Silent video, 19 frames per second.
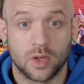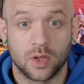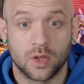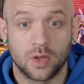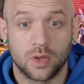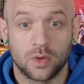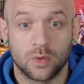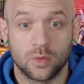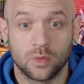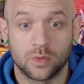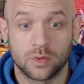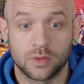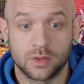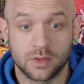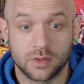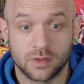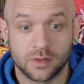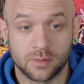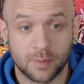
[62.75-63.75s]
You will
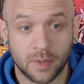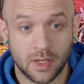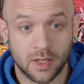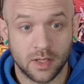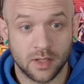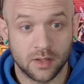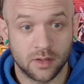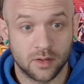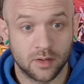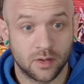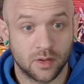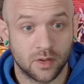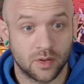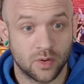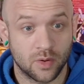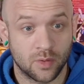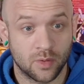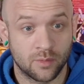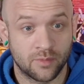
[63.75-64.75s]
disband the
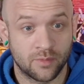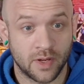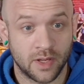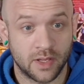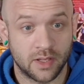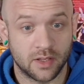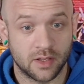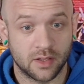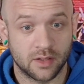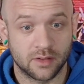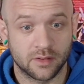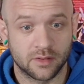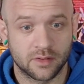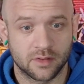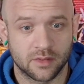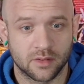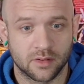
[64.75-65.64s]
Yom Vikings.